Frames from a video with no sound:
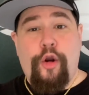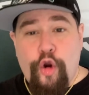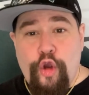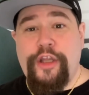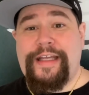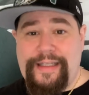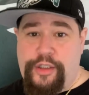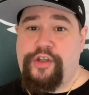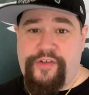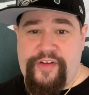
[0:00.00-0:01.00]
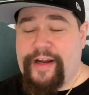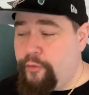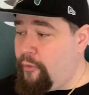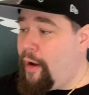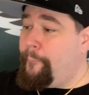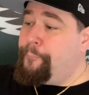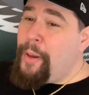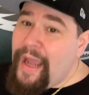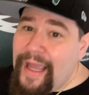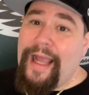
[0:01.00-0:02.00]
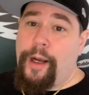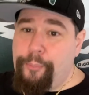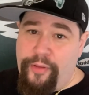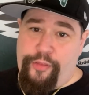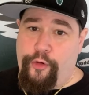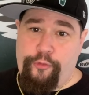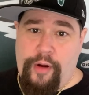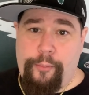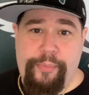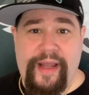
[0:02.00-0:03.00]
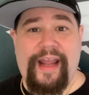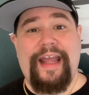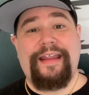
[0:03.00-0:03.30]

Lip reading: early into the second round, picking up a third round pick,